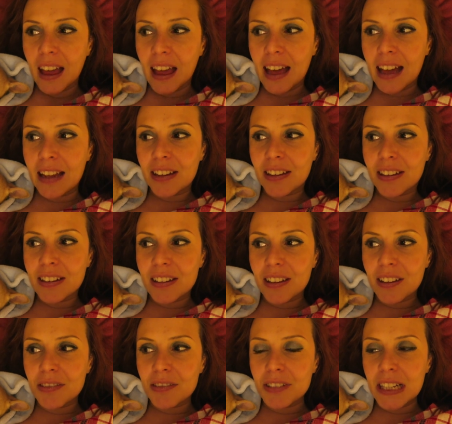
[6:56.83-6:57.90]
and
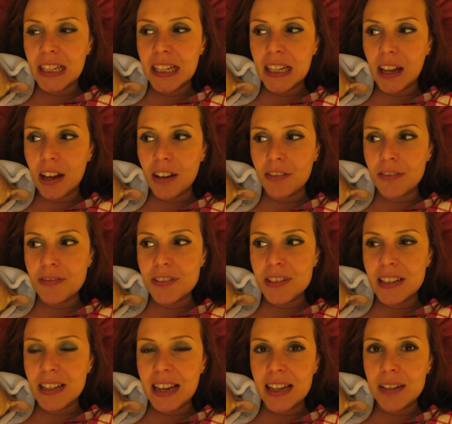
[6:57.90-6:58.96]
I've really loved
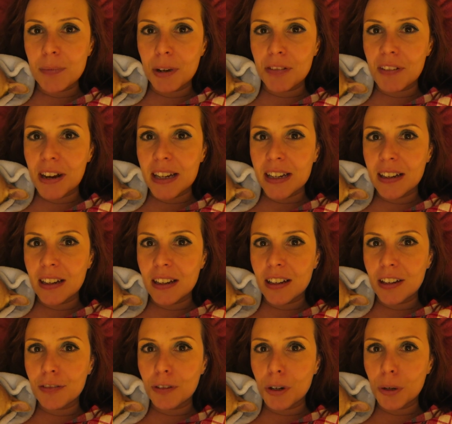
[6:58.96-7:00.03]
letting my
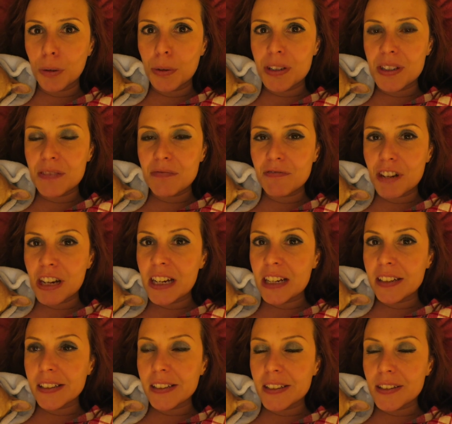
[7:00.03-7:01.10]
regular followers and
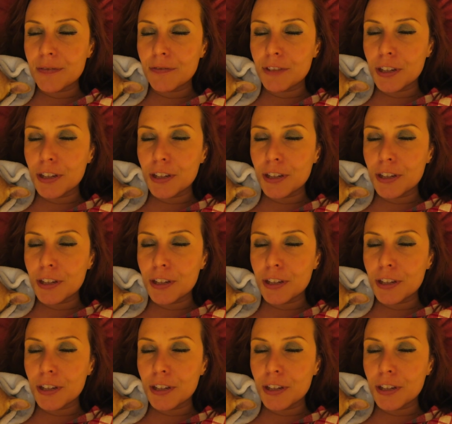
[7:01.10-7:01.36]
readers and